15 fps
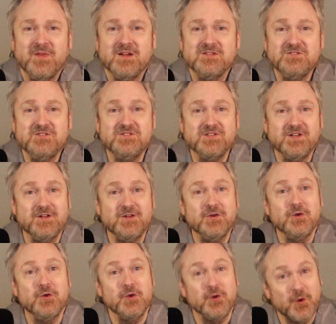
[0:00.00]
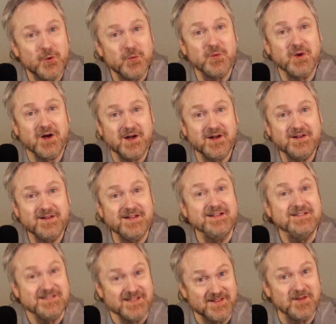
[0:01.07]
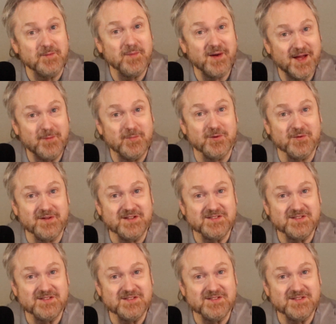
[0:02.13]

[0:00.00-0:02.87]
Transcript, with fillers: She said, no, Rod, it's in the Bible.